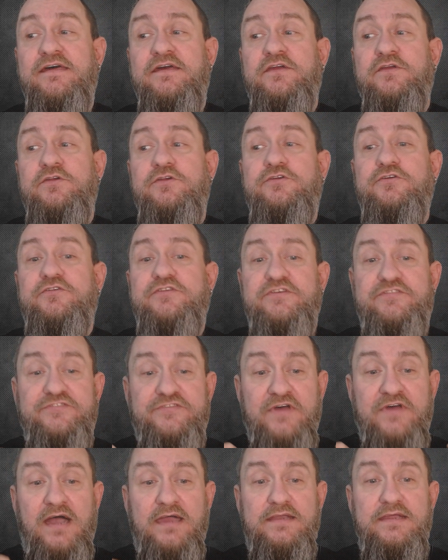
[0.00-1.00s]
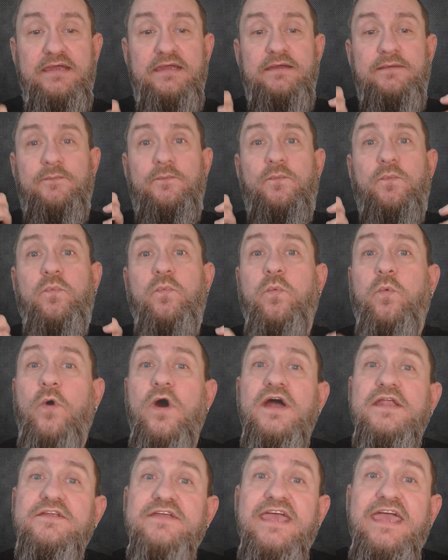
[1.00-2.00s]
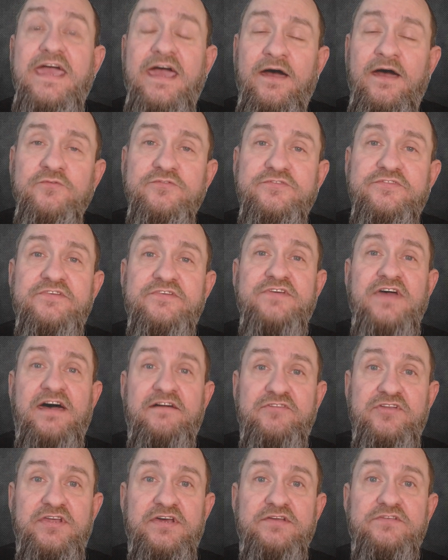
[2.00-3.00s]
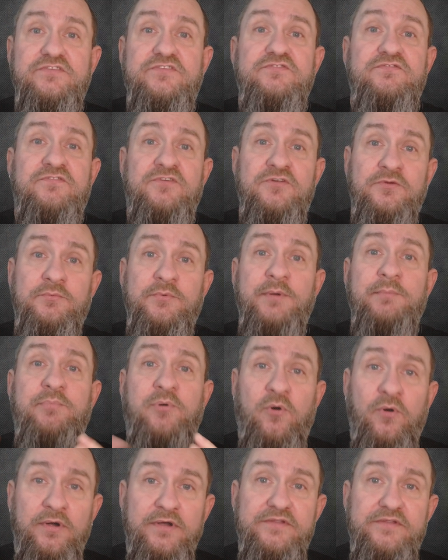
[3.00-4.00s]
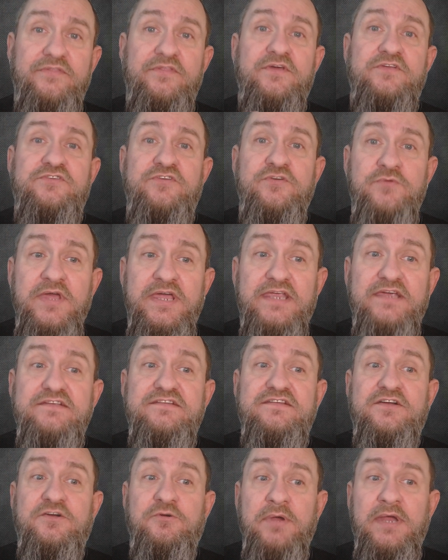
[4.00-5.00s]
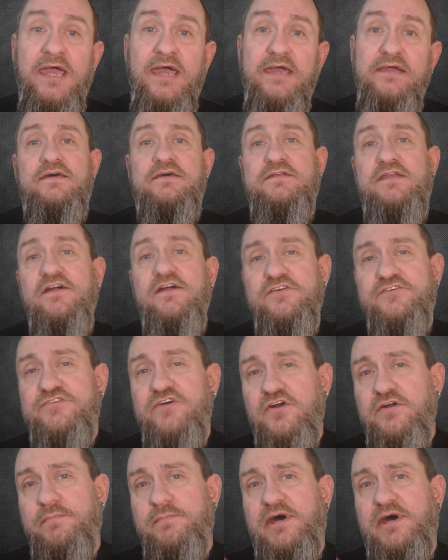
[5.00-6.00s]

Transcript: You're deciding what counts as evidence for the report that you need it to create. Now let's talk about